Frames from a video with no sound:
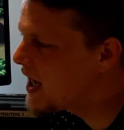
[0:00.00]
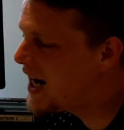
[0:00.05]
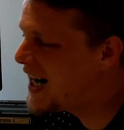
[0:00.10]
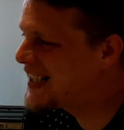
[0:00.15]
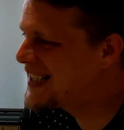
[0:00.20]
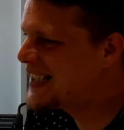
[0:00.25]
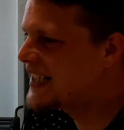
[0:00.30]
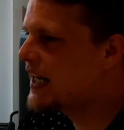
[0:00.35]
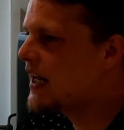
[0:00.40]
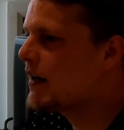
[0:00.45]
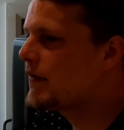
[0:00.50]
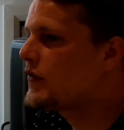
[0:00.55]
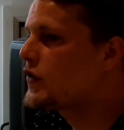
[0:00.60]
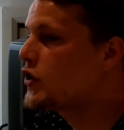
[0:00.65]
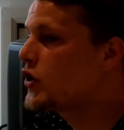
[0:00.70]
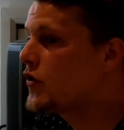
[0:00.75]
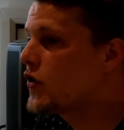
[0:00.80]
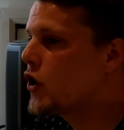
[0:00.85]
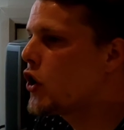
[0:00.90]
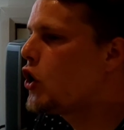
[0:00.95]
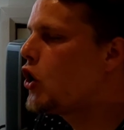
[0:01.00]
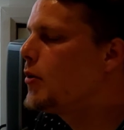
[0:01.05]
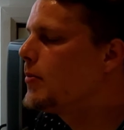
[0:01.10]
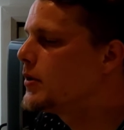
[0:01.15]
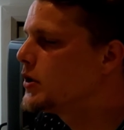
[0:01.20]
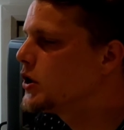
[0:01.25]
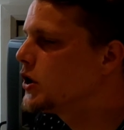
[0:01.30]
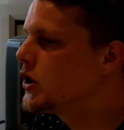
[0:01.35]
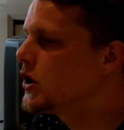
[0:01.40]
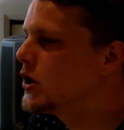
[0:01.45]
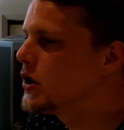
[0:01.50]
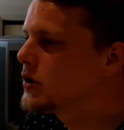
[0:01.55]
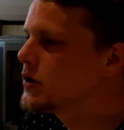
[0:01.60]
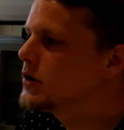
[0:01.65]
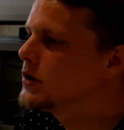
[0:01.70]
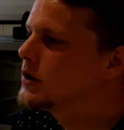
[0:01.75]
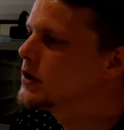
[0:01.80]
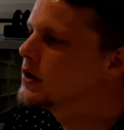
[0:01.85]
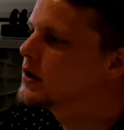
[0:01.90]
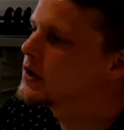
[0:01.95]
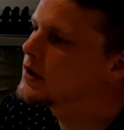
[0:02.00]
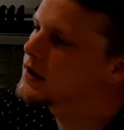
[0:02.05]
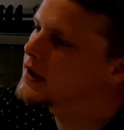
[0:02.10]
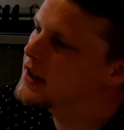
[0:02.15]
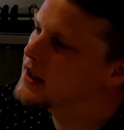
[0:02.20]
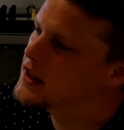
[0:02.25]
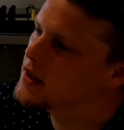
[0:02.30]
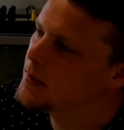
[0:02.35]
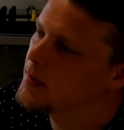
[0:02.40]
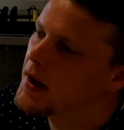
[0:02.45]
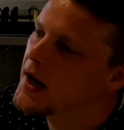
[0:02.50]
I did have another Home Alone in the